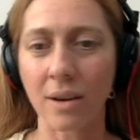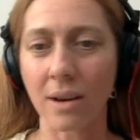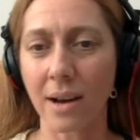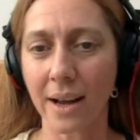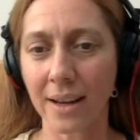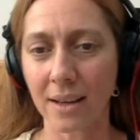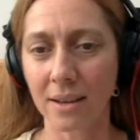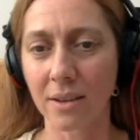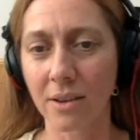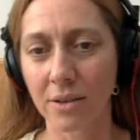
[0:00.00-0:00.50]

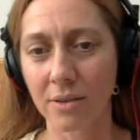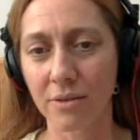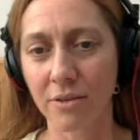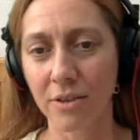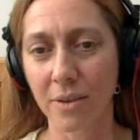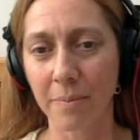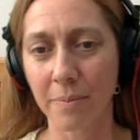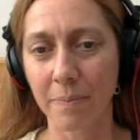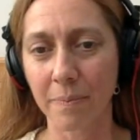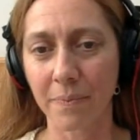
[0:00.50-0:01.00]
I can learn
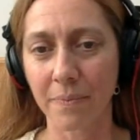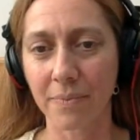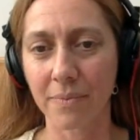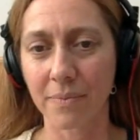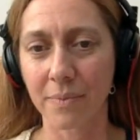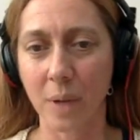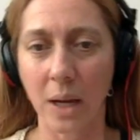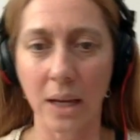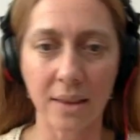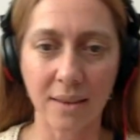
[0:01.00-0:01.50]
from
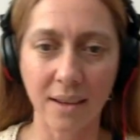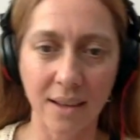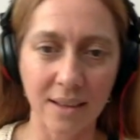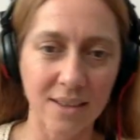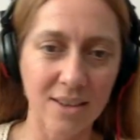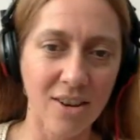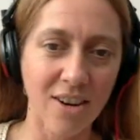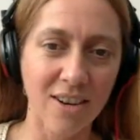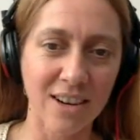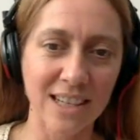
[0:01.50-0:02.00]
Pete, the
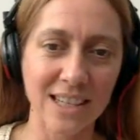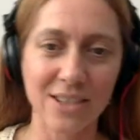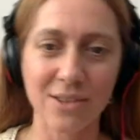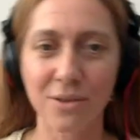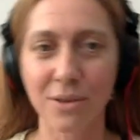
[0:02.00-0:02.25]
guitarist,